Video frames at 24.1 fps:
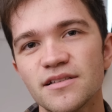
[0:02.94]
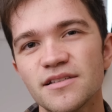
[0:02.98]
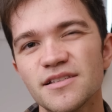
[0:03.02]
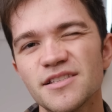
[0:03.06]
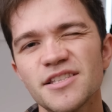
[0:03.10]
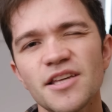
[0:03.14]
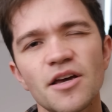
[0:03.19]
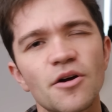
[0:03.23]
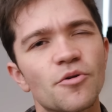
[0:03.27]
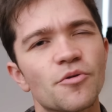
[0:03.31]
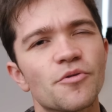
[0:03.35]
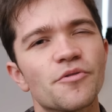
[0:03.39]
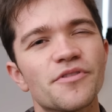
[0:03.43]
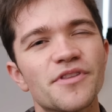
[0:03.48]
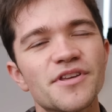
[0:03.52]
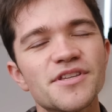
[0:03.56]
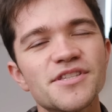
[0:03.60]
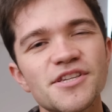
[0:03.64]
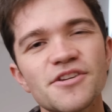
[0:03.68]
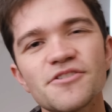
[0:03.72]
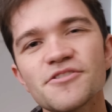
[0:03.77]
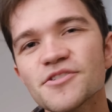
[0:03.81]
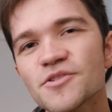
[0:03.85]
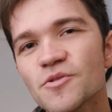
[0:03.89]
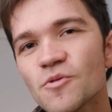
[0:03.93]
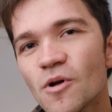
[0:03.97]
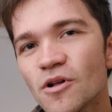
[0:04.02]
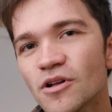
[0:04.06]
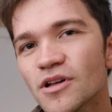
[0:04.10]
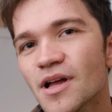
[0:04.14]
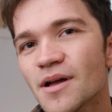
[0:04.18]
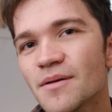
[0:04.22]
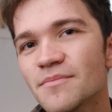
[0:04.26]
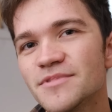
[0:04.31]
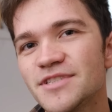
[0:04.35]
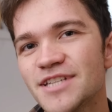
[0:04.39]
So this year's
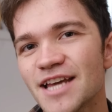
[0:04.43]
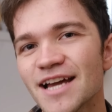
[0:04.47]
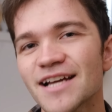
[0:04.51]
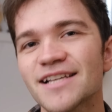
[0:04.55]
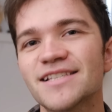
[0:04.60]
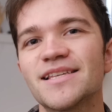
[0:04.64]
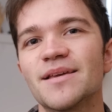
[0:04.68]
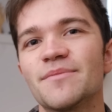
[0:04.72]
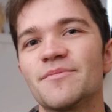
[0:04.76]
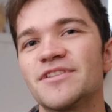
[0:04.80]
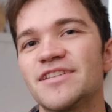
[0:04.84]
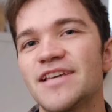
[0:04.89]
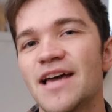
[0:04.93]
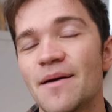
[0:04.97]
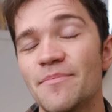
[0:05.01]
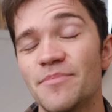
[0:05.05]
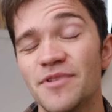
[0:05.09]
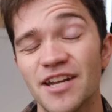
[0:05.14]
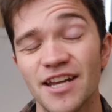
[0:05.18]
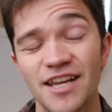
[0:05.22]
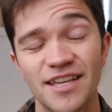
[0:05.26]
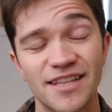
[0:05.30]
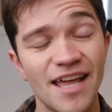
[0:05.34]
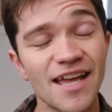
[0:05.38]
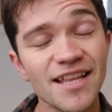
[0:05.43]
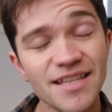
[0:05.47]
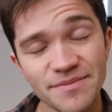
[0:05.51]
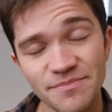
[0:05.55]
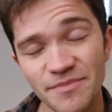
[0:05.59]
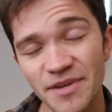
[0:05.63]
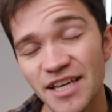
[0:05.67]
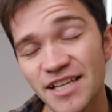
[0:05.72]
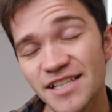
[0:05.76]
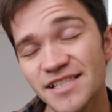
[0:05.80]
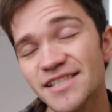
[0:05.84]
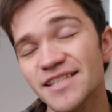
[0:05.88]
Qualcomm Tech Summit's happening, and that
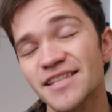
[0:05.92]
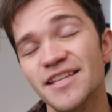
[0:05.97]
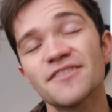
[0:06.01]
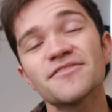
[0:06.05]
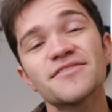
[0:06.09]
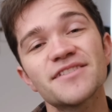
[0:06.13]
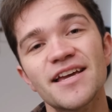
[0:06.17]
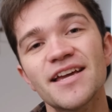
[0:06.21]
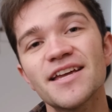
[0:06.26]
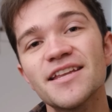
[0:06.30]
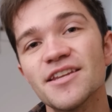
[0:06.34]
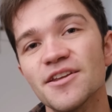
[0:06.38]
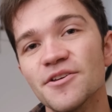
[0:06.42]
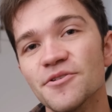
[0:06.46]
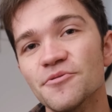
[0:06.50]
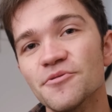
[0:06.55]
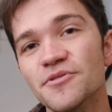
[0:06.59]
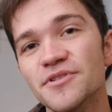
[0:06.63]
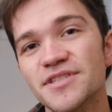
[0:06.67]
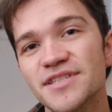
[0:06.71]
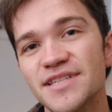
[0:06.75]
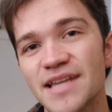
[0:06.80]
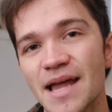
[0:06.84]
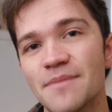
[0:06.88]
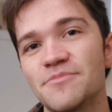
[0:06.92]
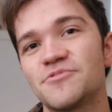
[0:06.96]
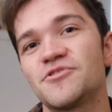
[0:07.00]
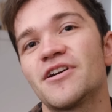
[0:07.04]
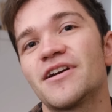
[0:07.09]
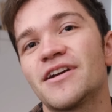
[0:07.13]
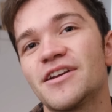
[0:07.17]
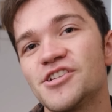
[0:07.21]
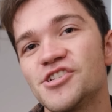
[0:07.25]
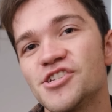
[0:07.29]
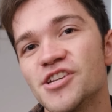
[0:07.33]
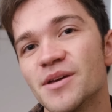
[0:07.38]
means there's a new
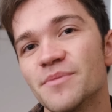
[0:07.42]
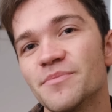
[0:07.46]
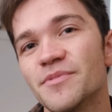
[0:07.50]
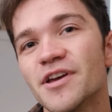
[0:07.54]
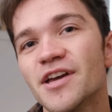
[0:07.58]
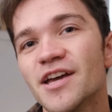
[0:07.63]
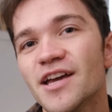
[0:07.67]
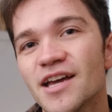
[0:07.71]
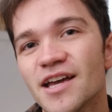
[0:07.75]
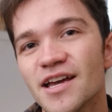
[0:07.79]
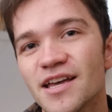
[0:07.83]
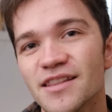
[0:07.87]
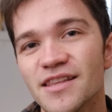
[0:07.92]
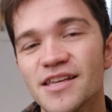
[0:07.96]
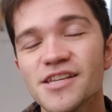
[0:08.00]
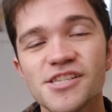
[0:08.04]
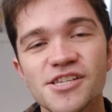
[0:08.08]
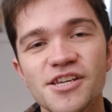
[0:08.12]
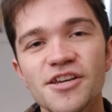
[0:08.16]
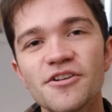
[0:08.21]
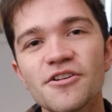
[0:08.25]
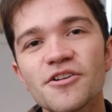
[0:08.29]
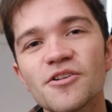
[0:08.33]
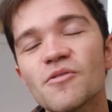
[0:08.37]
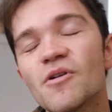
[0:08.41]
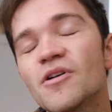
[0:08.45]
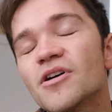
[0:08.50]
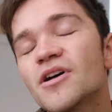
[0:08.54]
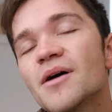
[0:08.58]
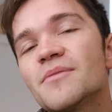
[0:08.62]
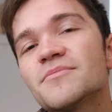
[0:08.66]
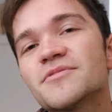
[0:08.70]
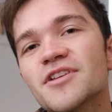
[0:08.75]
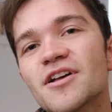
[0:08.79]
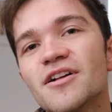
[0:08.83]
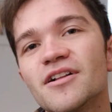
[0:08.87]
Snapdragon chip. This year,
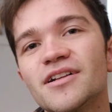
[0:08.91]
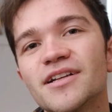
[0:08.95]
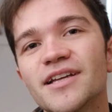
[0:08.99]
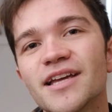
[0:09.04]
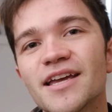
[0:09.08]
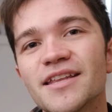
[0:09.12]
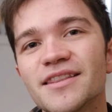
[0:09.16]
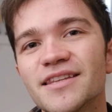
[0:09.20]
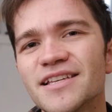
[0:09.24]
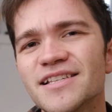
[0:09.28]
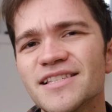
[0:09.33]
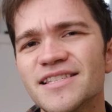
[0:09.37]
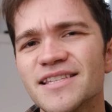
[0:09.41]
Qualcomm's calling it the